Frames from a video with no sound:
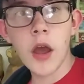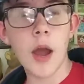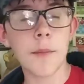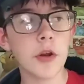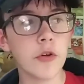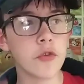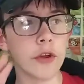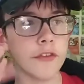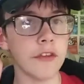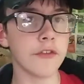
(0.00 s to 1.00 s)
I'm going to
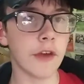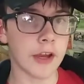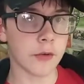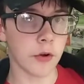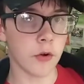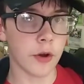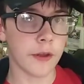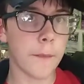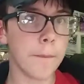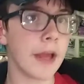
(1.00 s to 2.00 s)
address this fact real
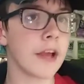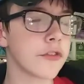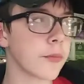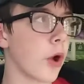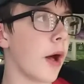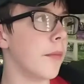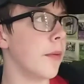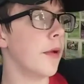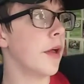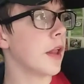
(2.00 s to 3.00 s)
quickly. The biggest
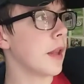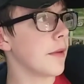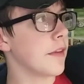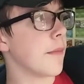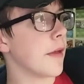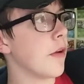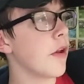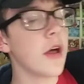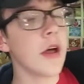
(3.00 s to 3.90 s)
problem, let me take that down.